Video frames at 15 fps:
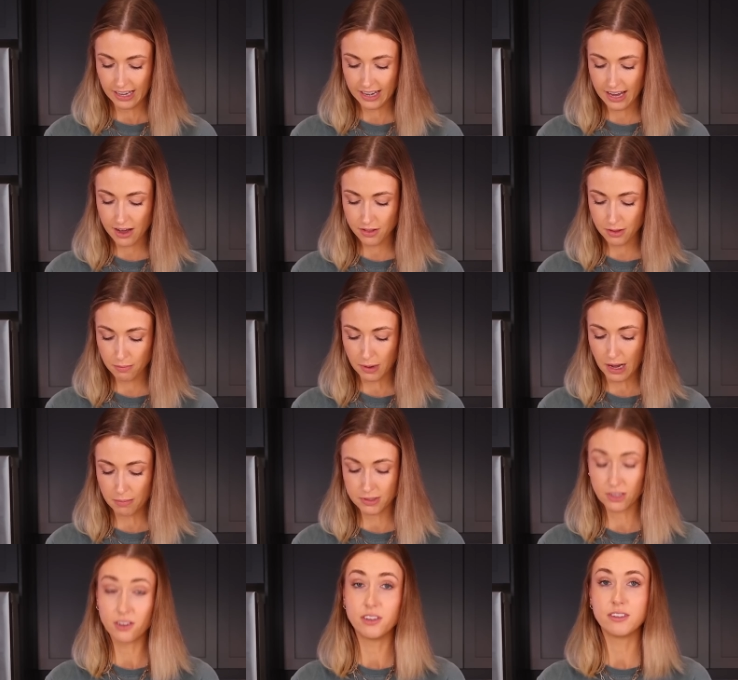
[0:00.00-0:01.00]
I like how the
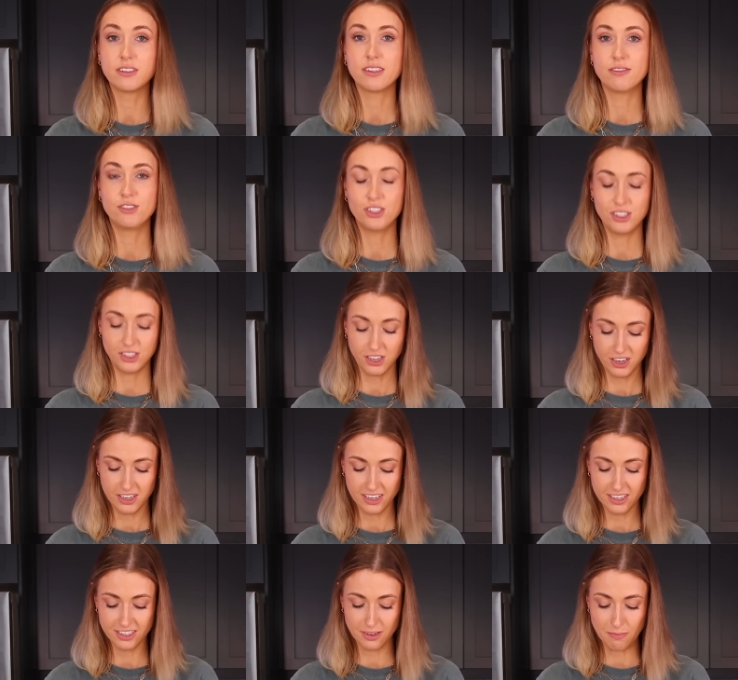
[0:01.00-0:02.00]
popsicles have just
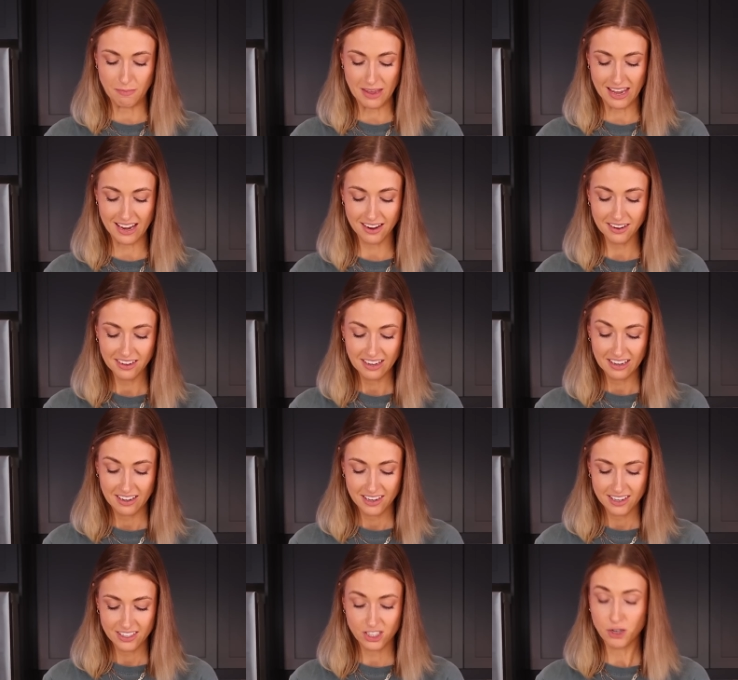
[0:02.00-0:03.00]
turned into me
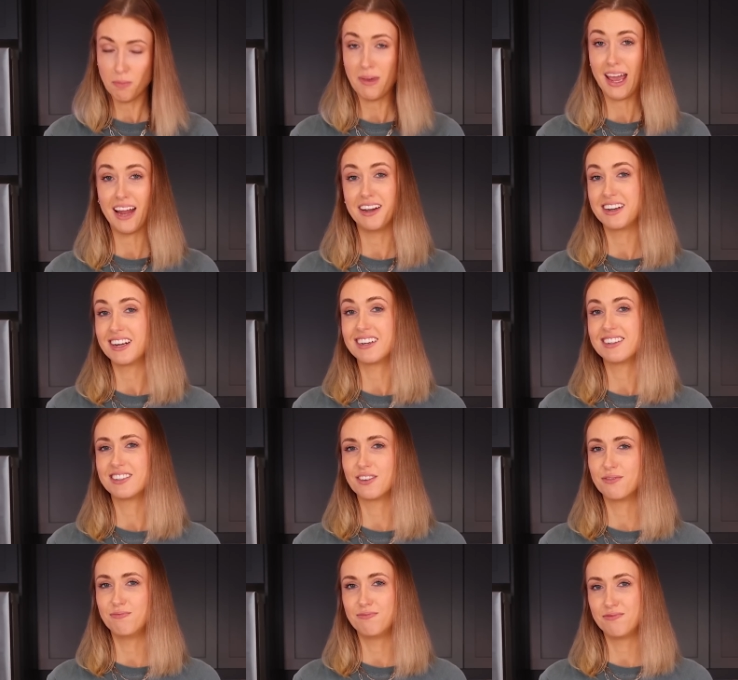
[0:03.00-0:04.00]
demanding
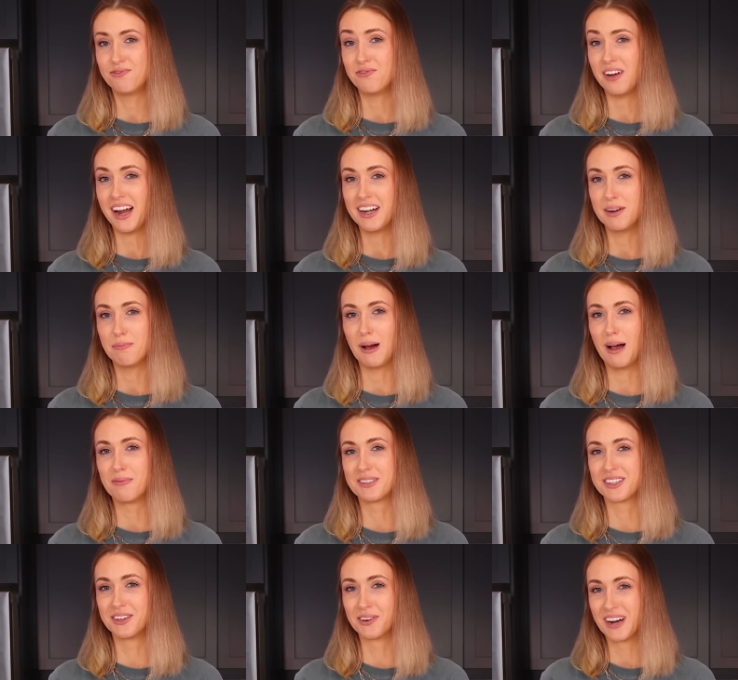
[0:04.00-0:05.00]
to find a
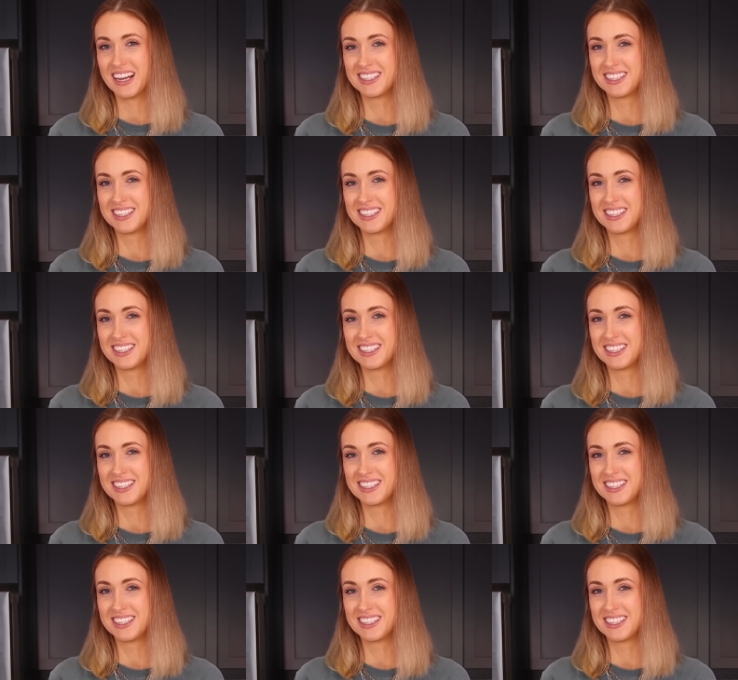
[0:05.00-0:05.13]
popsicle